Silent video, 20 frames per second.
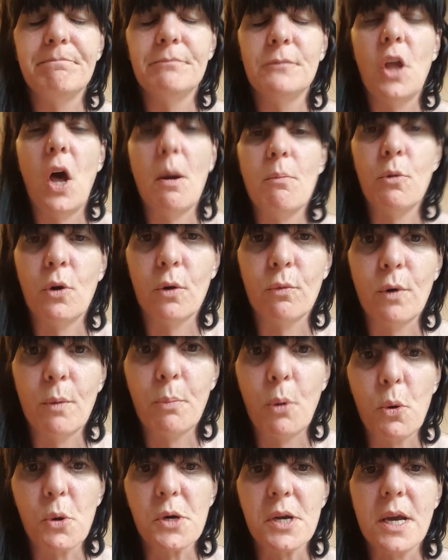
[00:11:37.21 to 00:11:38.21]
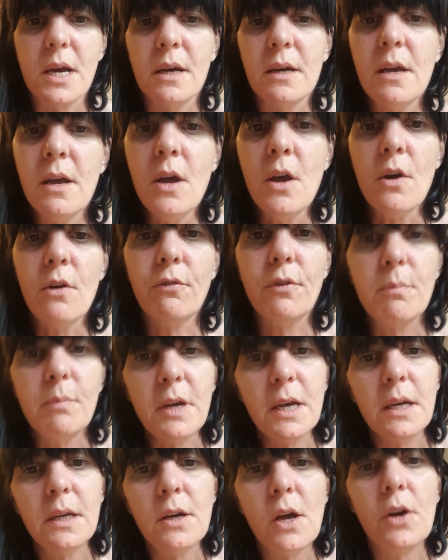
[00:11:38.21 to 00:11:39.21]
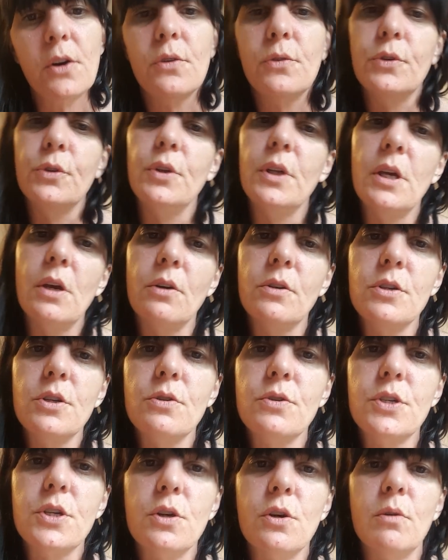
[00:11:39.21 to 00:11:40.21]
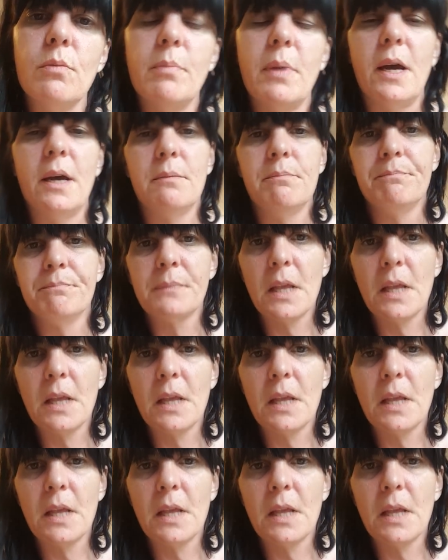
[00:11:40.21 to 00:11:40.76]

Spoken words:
lot more reporting from me, not only on YouTube, but